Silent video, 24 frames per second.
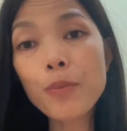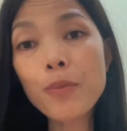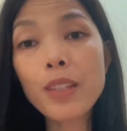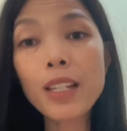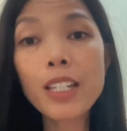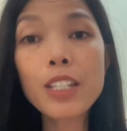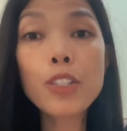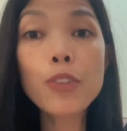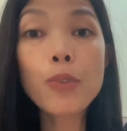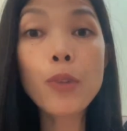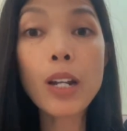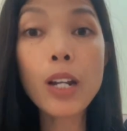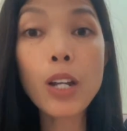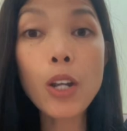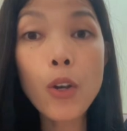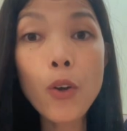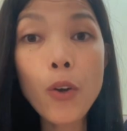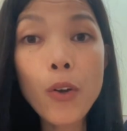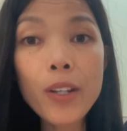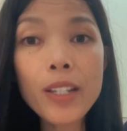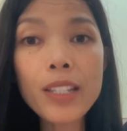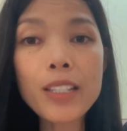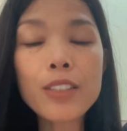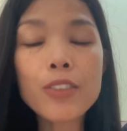that you are
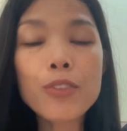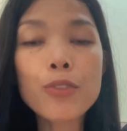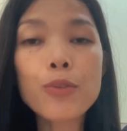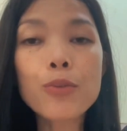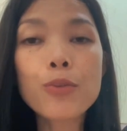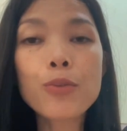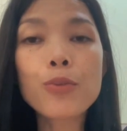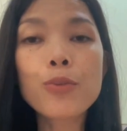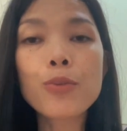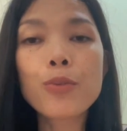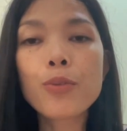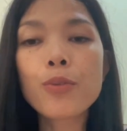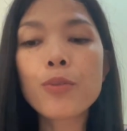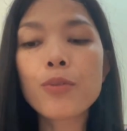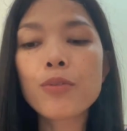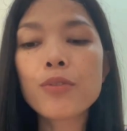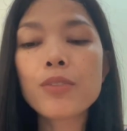going to